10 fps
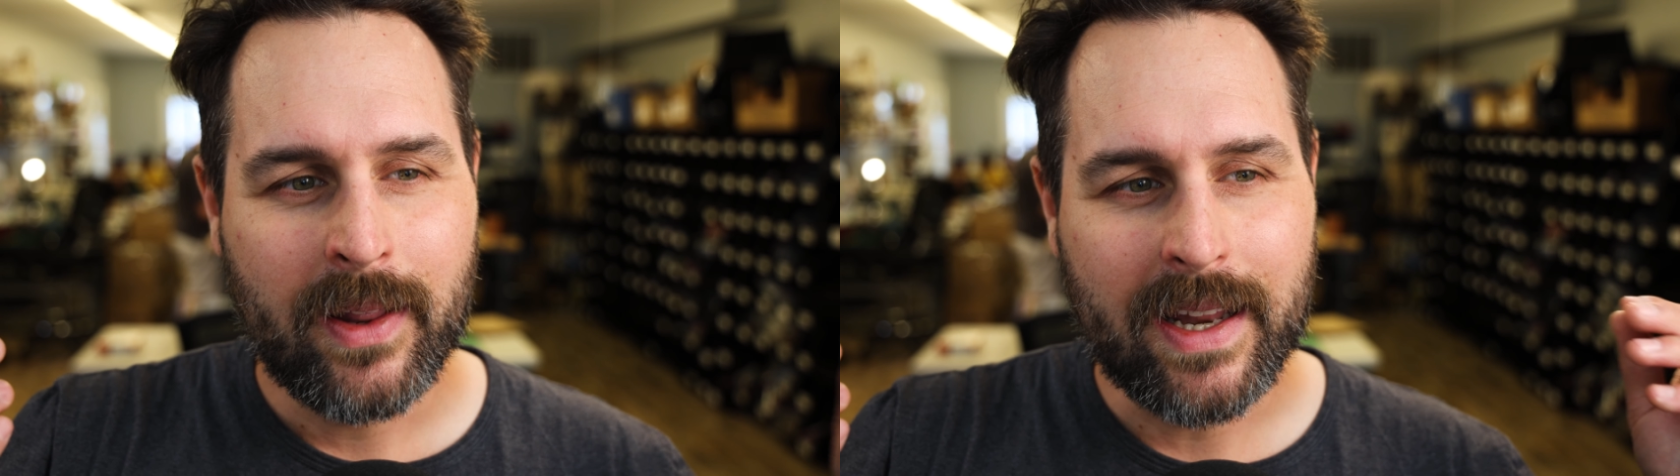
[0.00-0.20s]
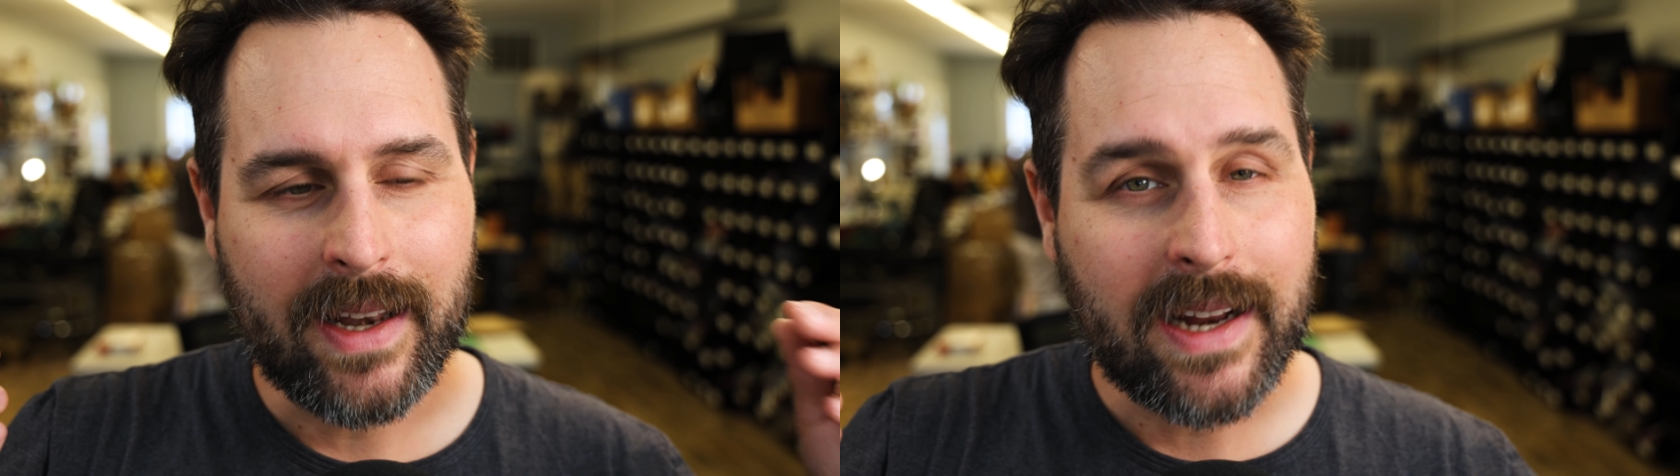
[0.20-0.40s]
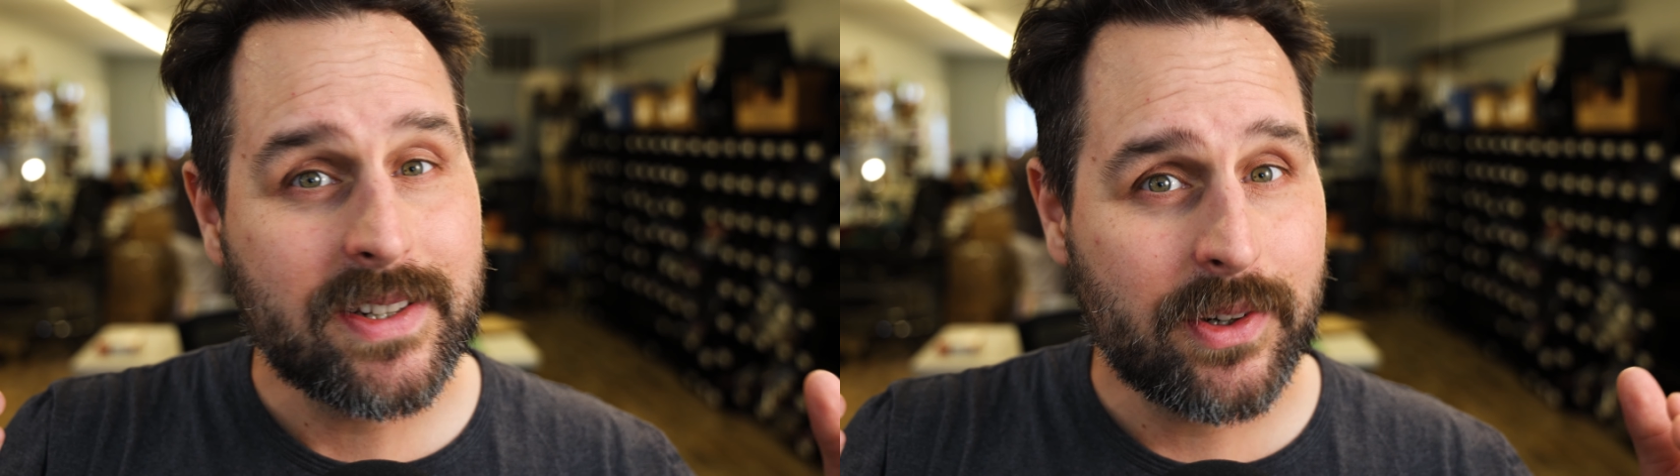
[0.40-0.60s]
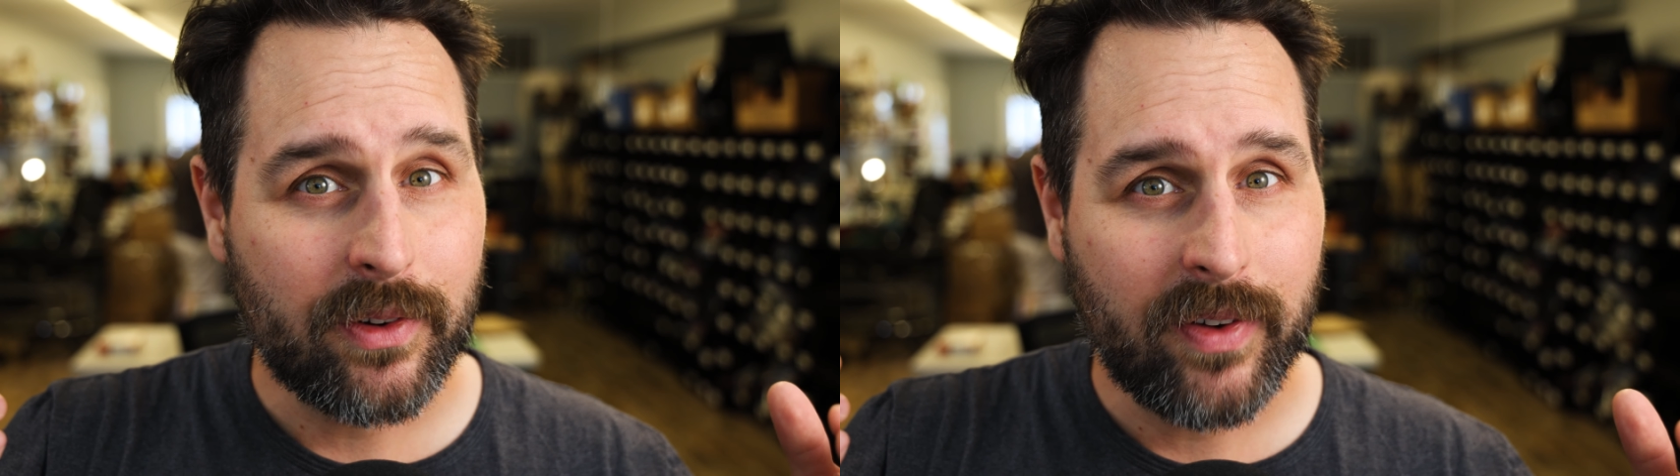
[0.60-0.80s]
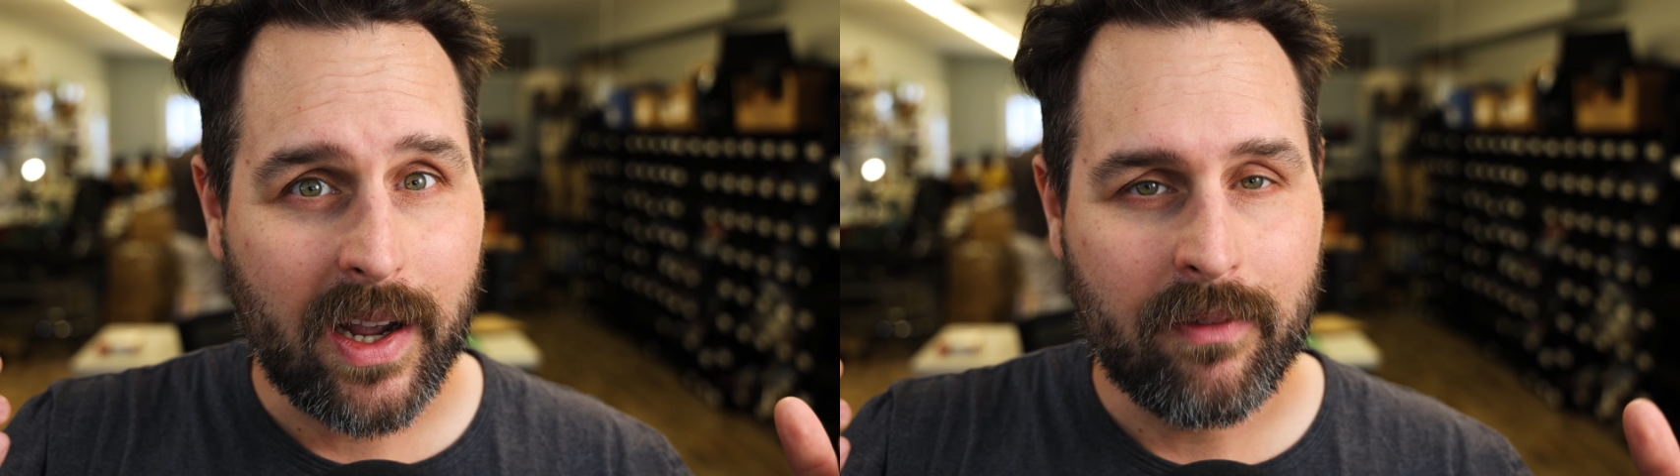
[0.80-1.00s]
In
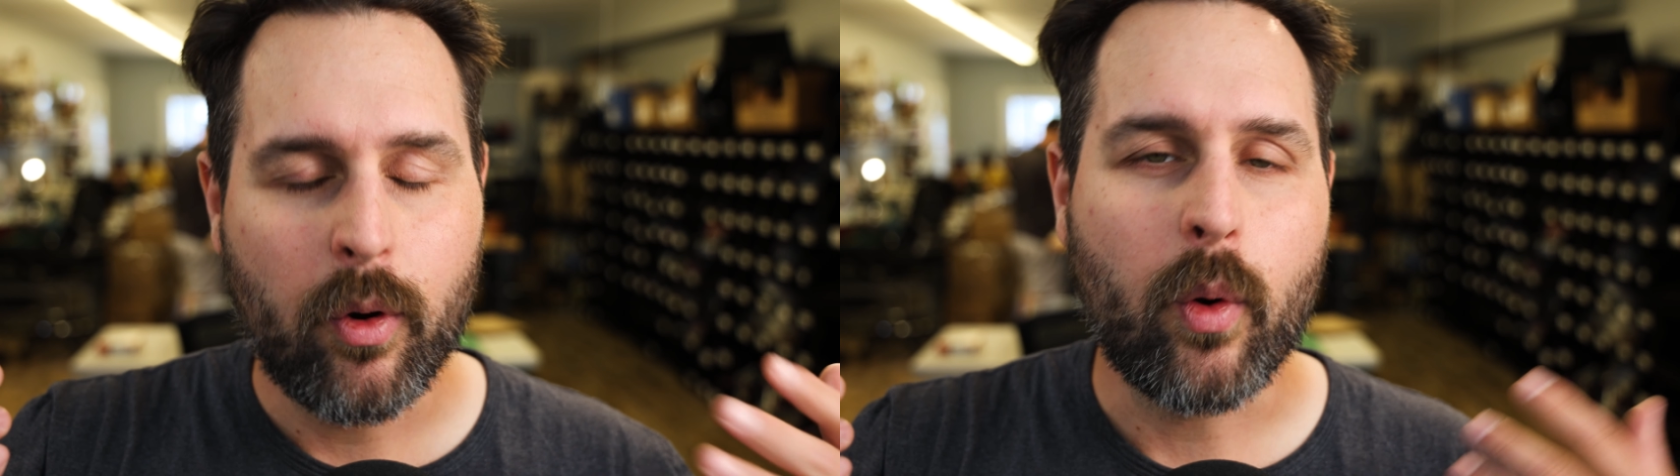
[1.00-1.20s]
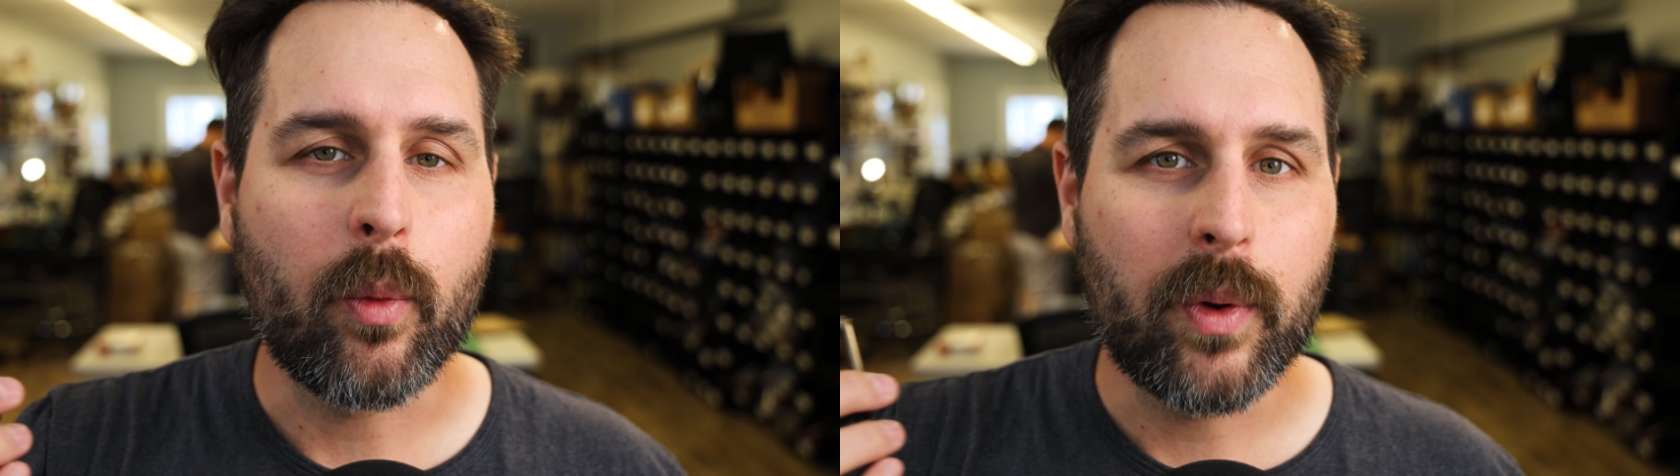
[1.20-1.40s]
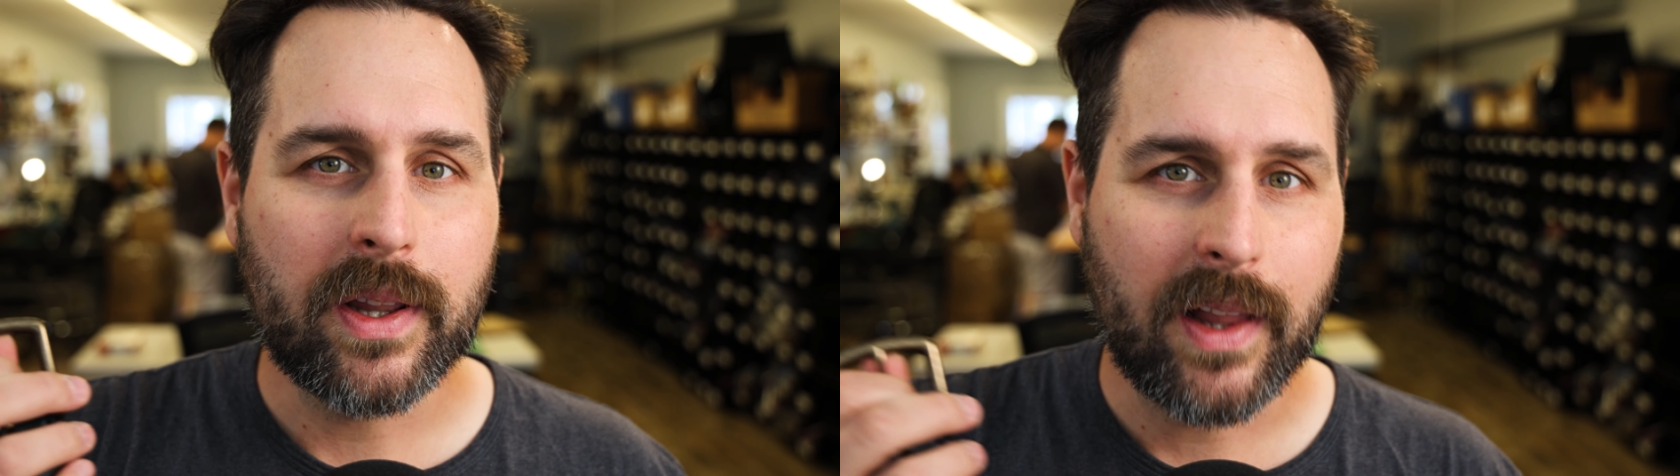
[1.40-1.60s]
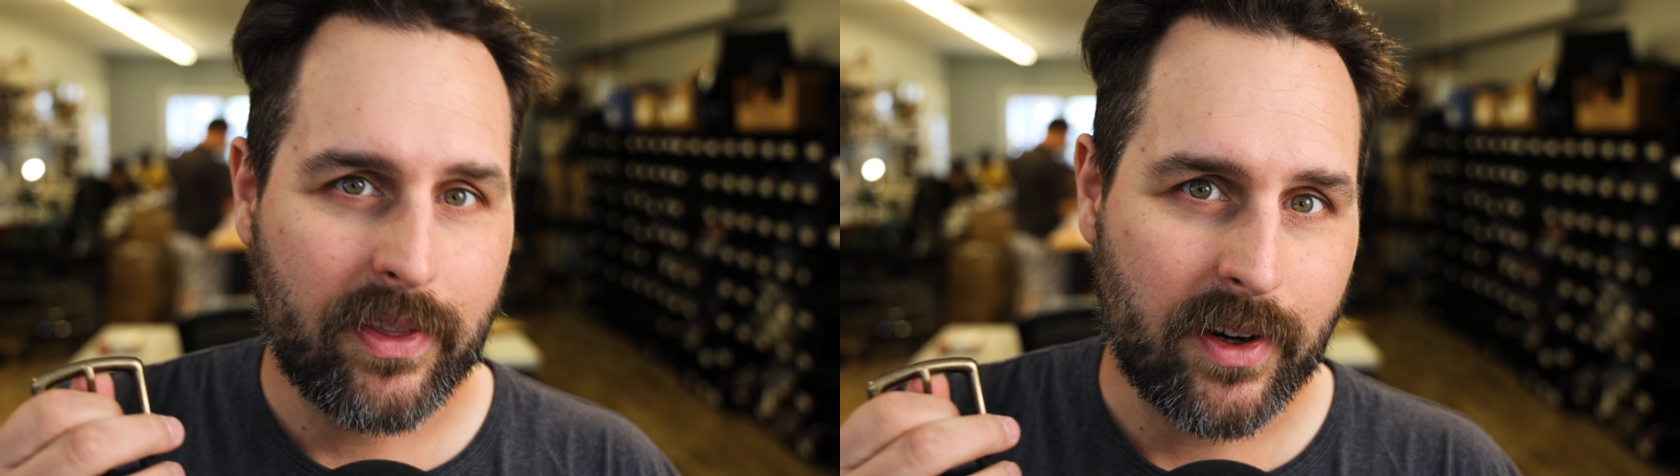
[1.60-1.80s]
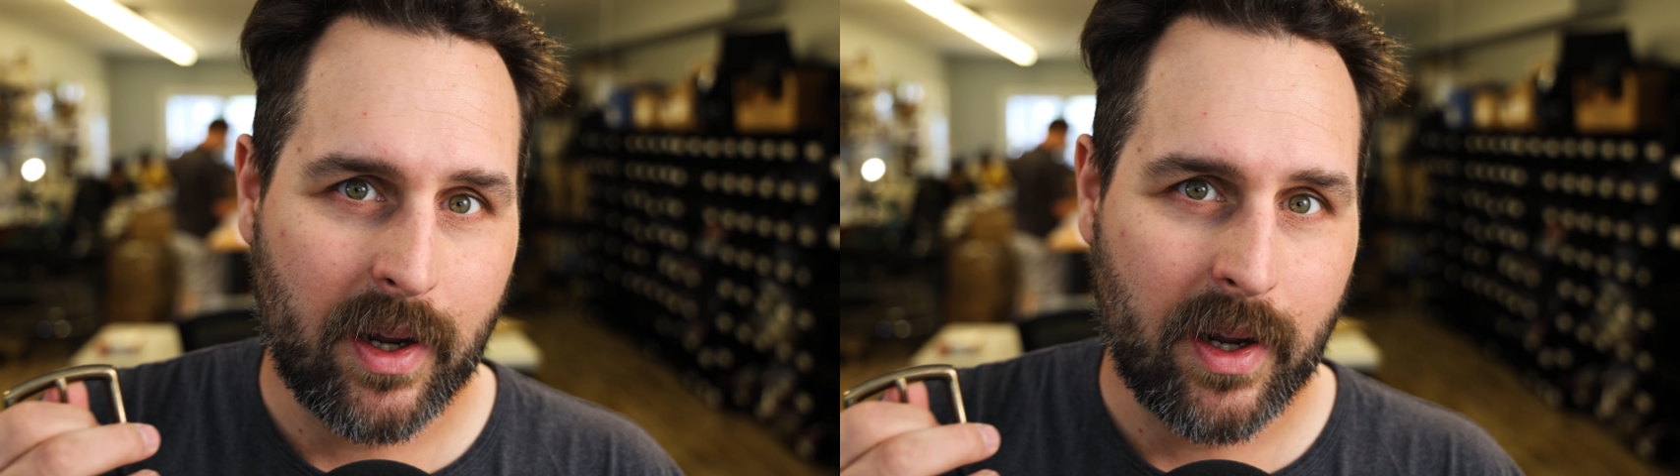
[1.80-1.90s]
1905, Horween Leather